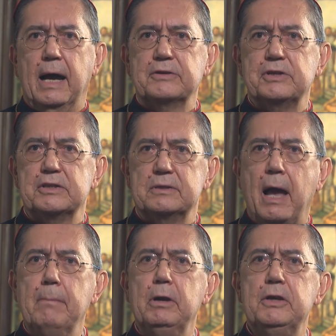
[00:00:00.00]
as
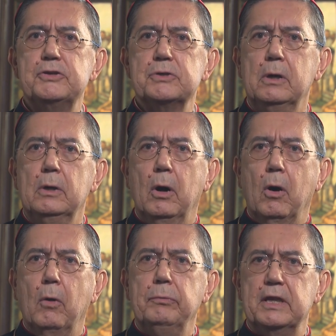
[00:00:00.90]
established
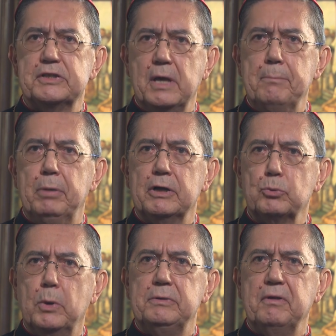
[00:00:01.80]
on December
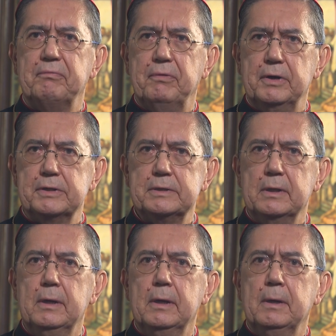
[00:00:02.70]
21st
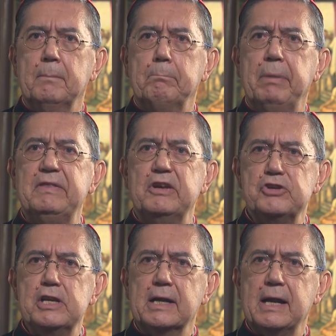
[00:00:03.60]
by the
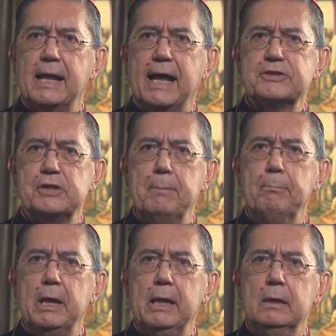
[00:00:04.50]
General
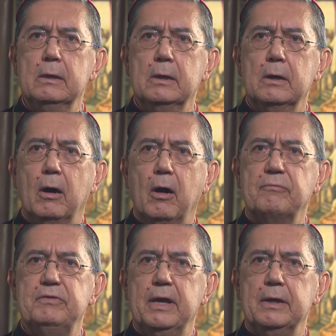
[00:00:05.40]
Assembly
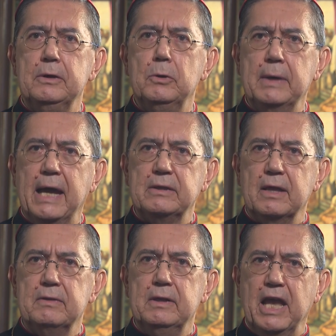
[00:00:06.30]
of the
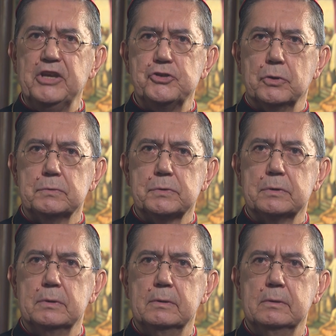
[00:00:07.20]
United Nations.